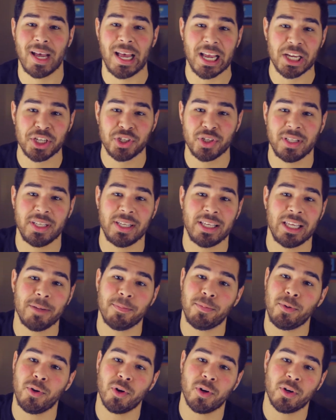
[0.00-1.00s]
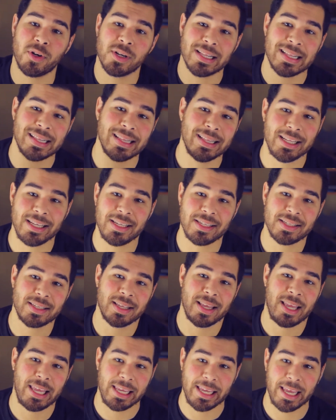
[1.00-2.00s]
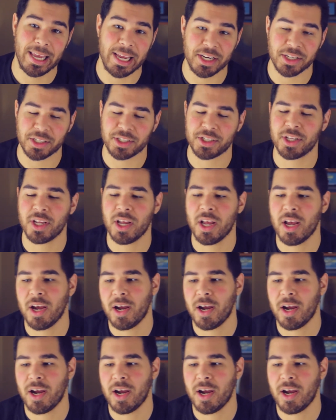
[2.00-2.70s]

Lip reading: actually keep your list engaged.